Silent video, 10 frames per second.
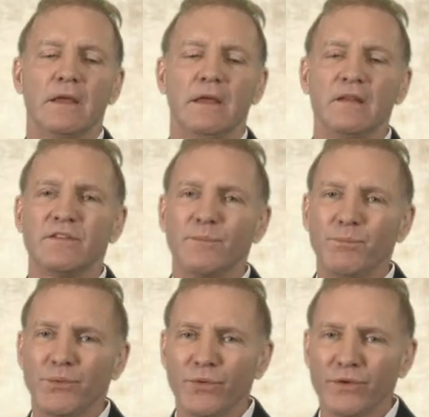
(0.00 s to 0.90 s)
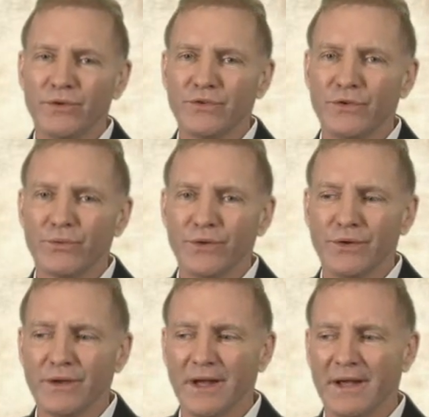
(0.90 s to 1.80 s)
It is important to
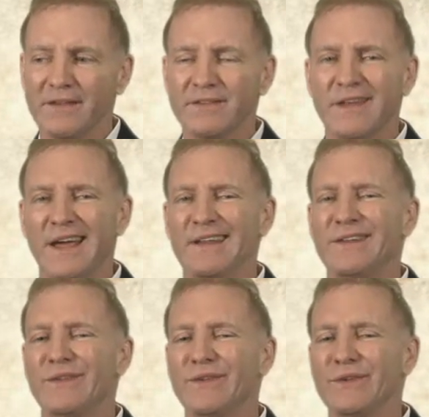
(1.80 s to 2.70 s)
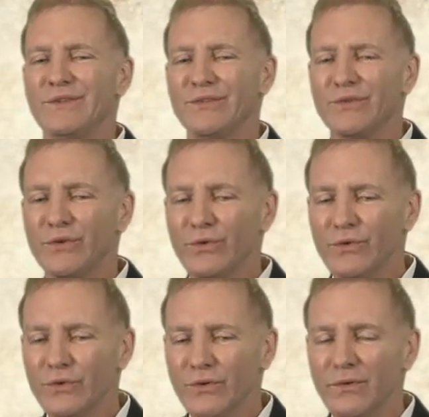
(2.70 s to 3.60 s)
realize that the
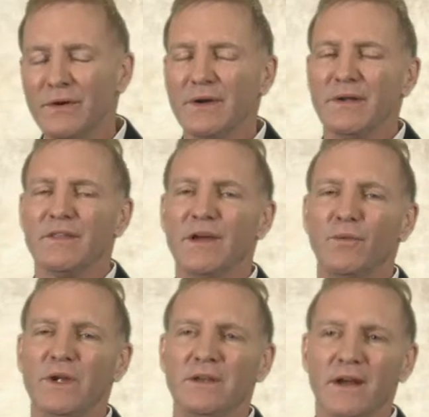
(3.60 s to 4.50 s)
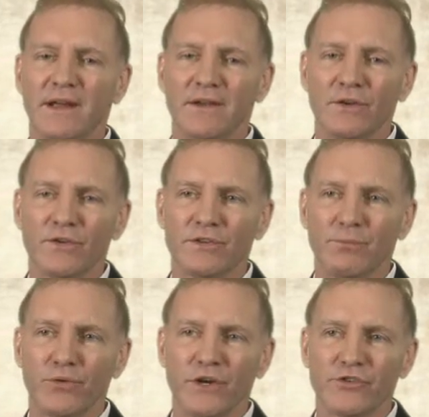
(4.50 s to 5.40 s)
sooner that we diagnose the
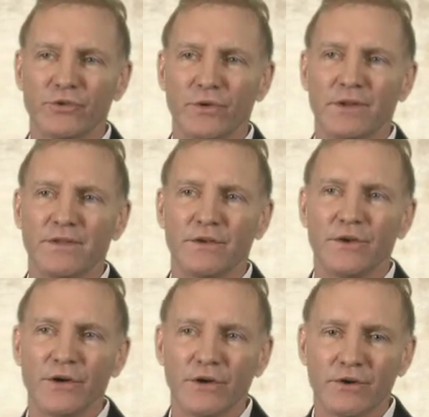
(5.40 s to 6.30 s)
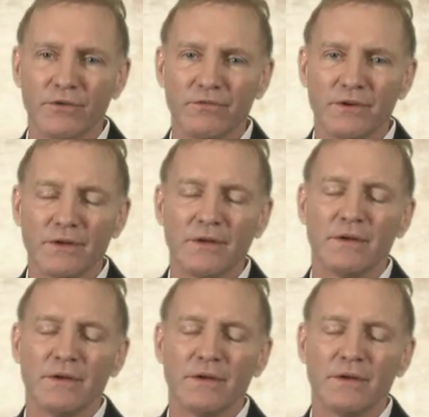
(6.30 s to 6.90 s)
pressure on the nerve,